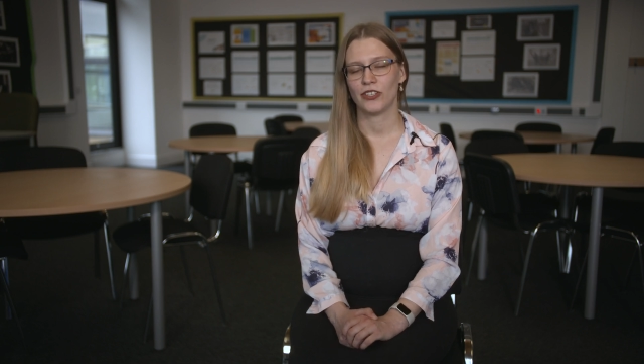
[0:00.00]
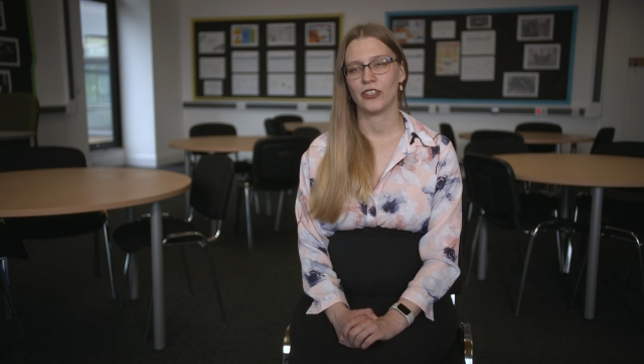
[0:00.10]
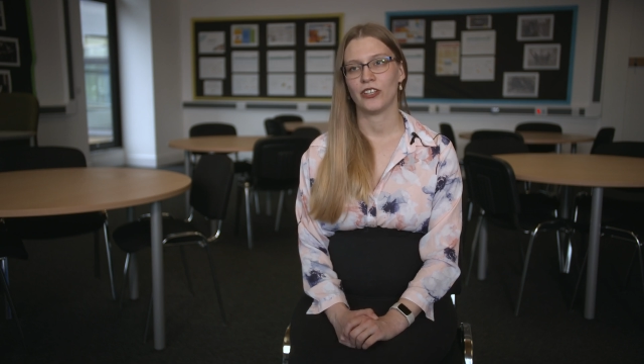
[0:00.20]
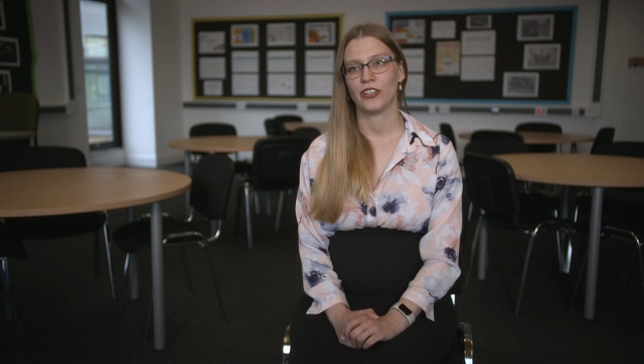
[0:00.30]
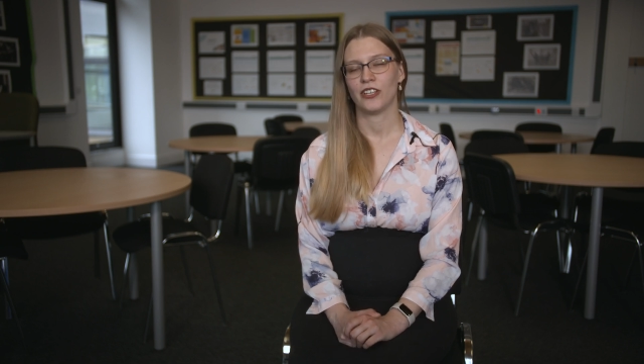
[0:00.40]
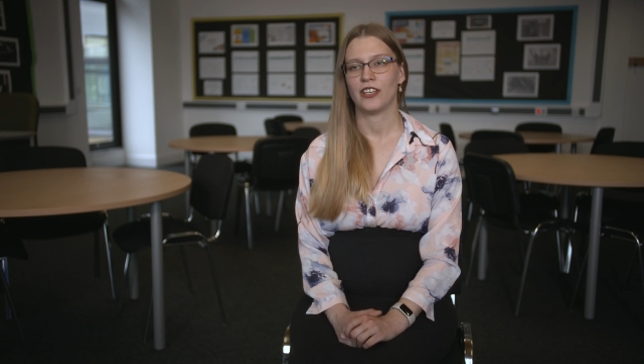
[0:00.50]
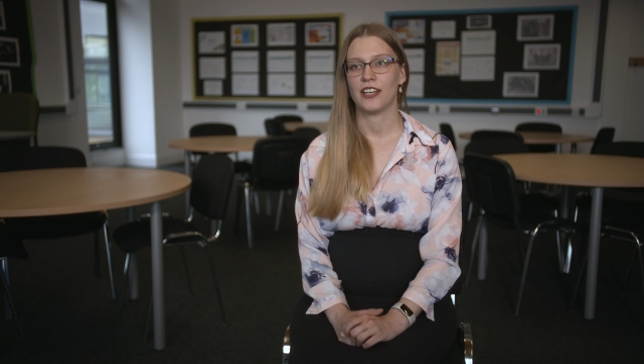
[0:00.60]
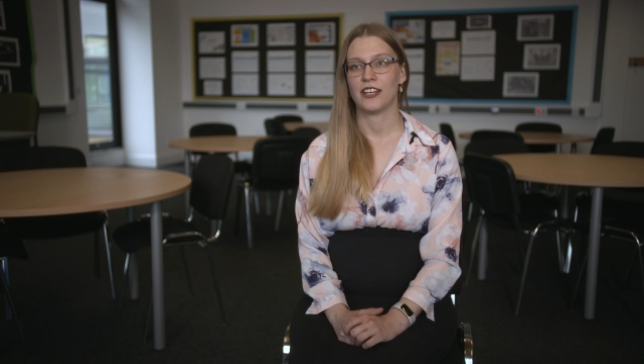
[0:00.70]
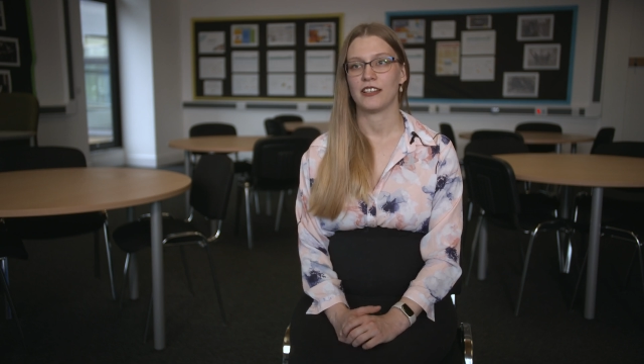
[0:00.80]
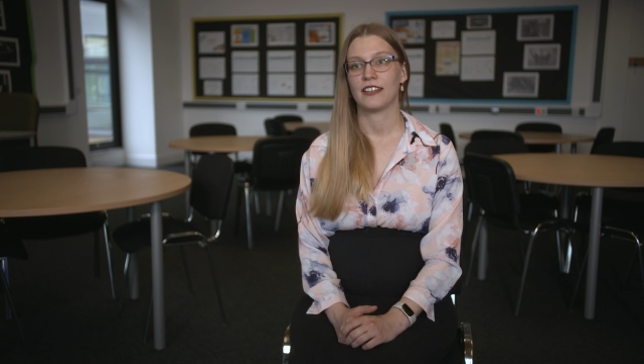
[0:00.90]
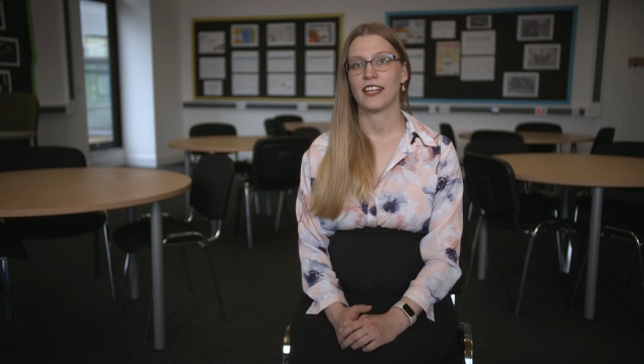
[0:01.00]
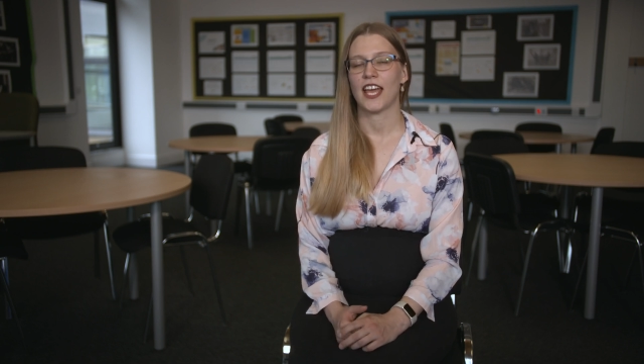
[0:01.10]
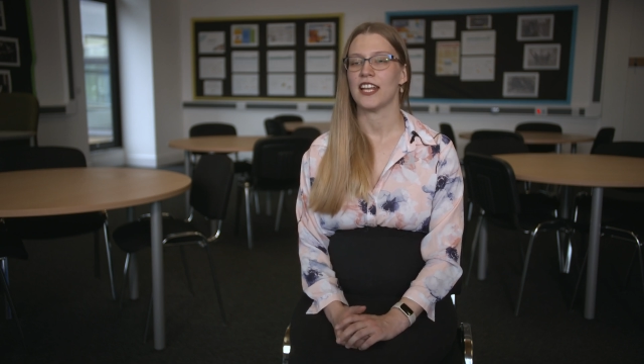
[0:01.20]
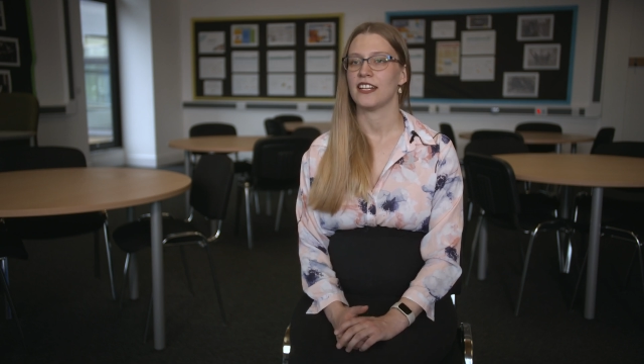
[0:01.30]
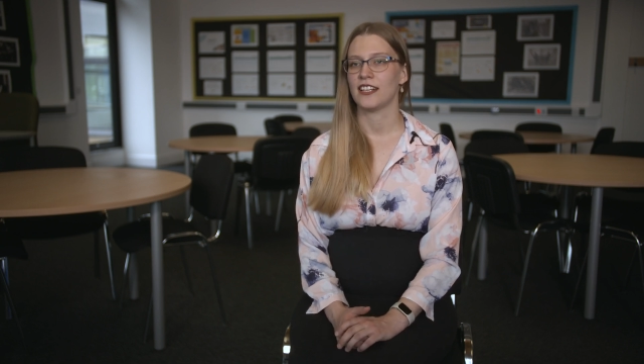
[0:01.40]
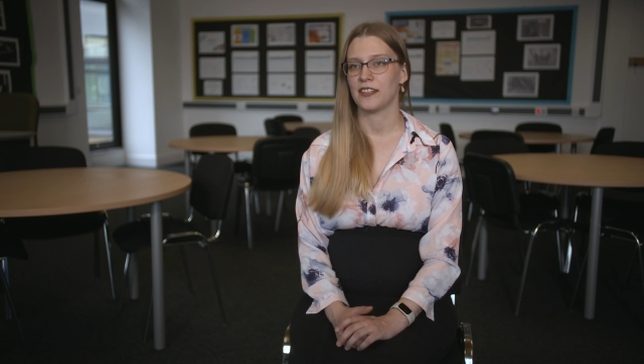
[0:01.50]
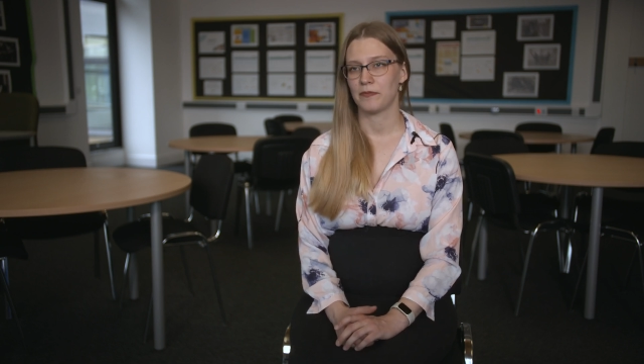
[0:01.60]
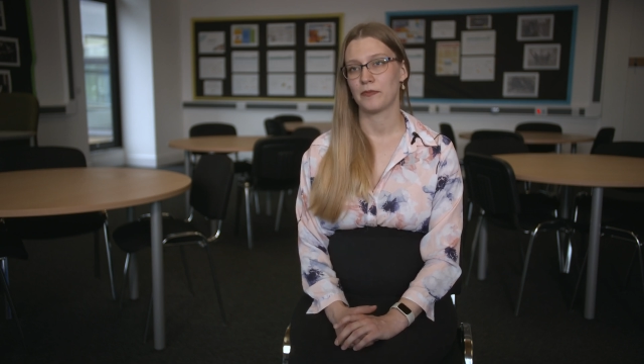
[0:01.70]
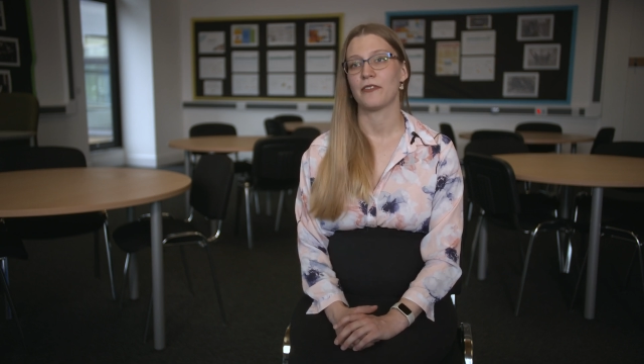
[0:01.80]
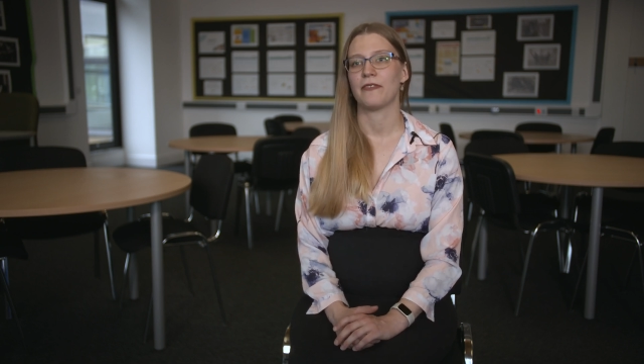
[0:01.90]
gain a
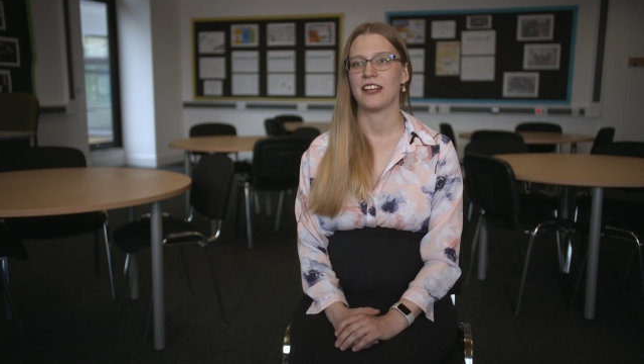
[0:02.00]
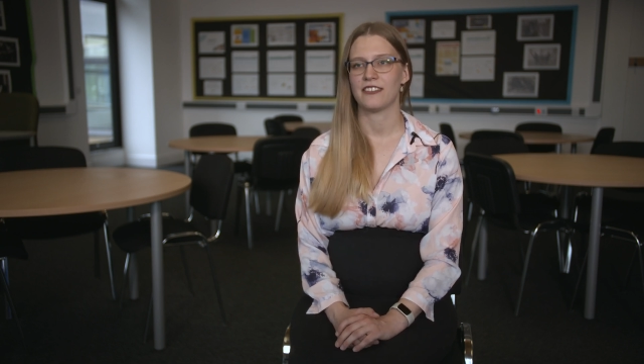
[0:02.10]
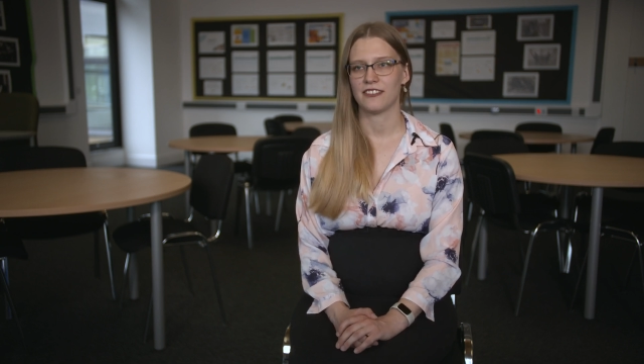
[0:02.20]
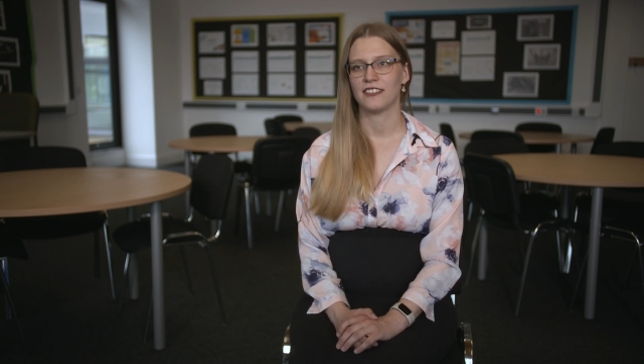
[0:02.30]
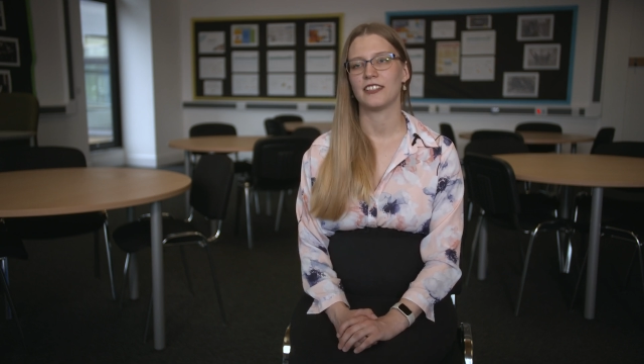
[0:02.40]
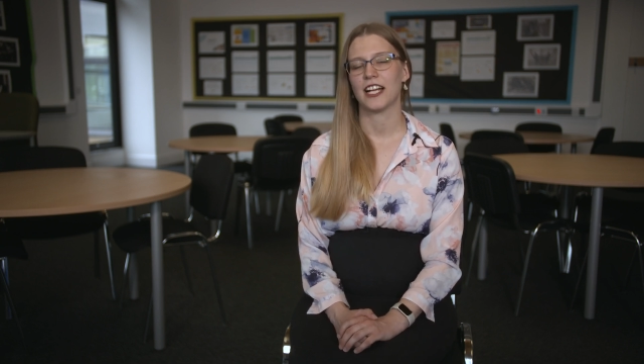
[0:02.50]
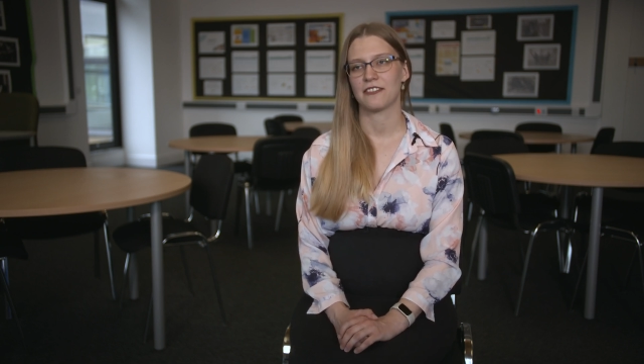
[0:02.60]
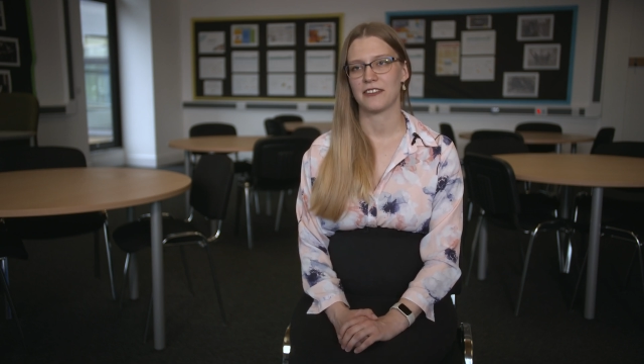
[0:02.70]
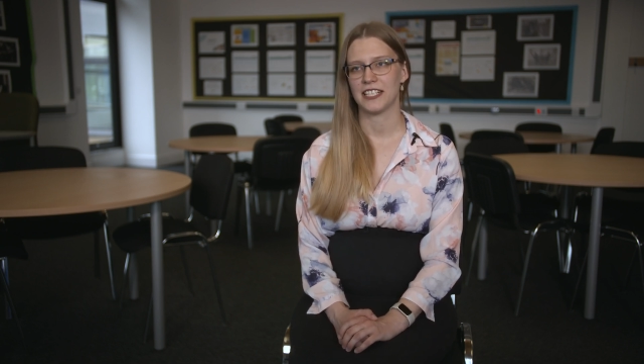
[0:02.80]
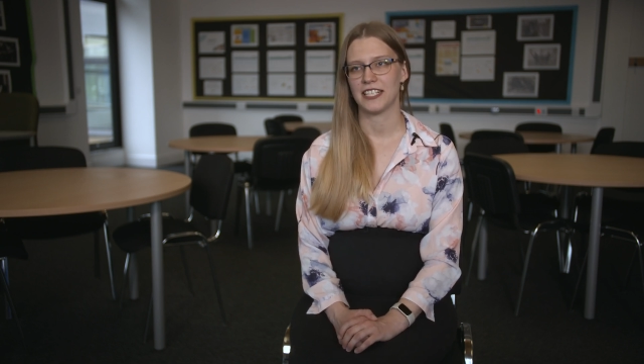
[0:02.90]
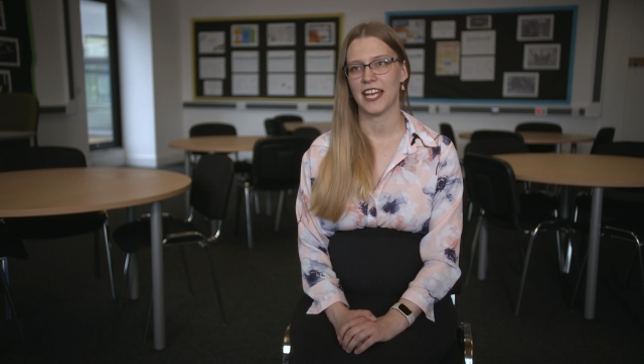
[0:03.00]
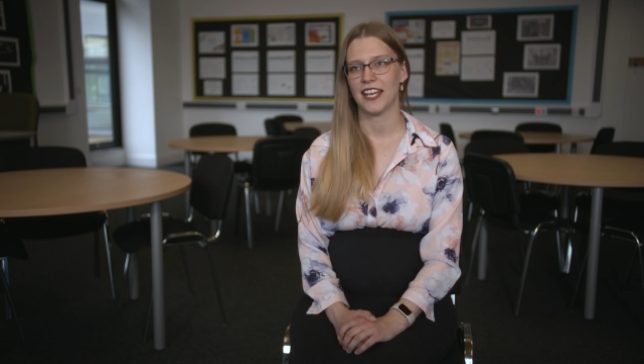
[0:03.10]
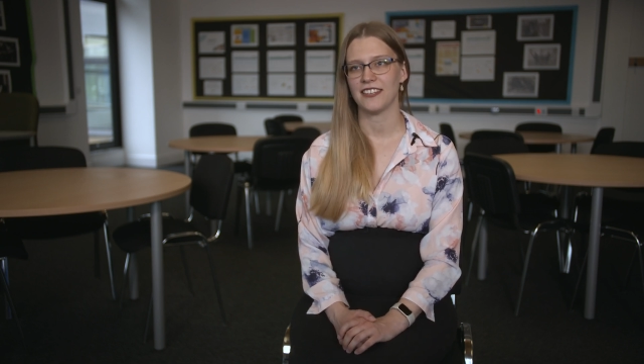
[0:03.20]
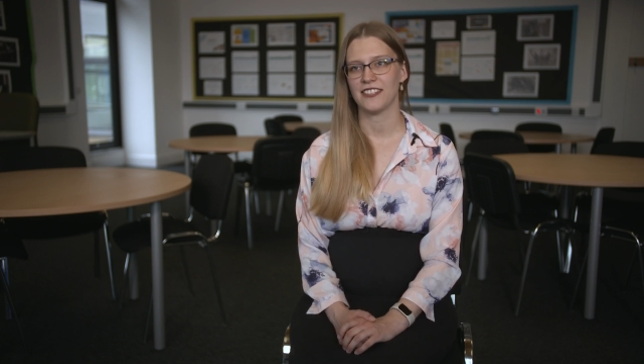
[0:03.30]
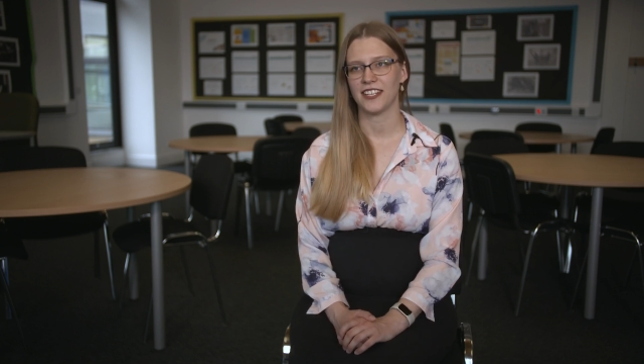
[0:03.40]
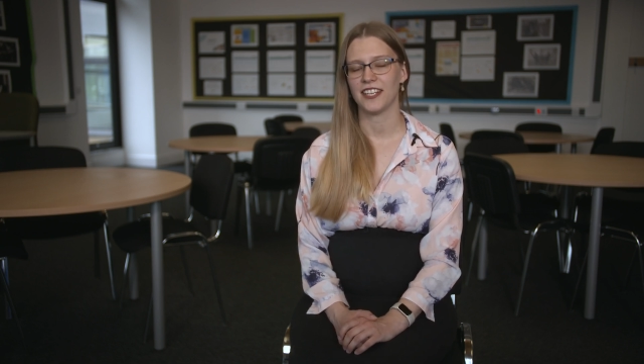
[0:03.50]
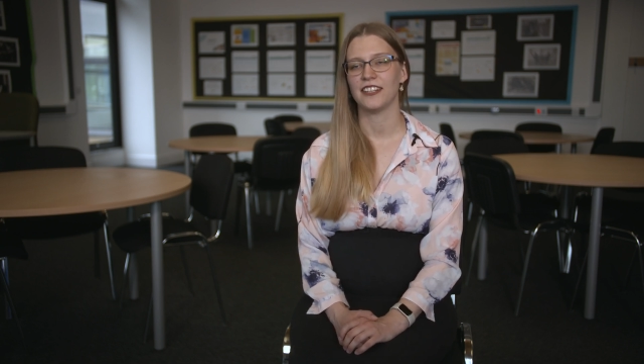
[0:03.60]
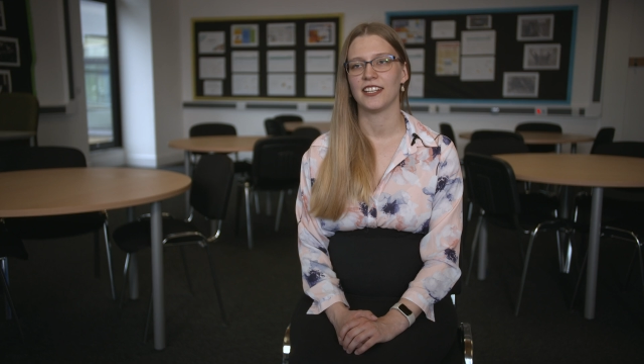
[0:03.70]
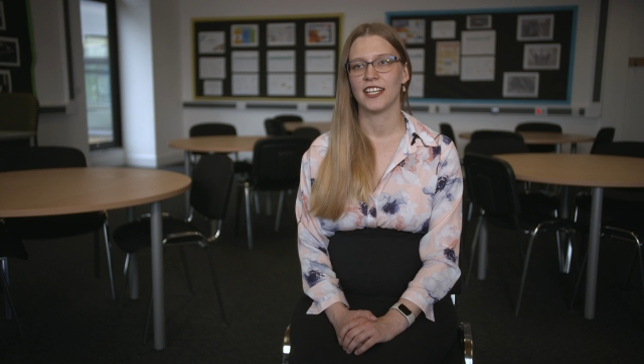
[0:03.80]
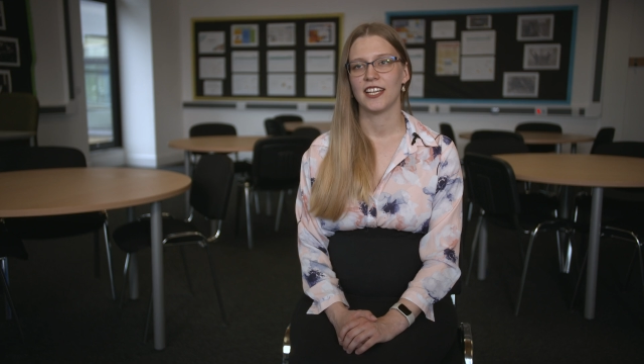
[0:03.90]
professional accreditation.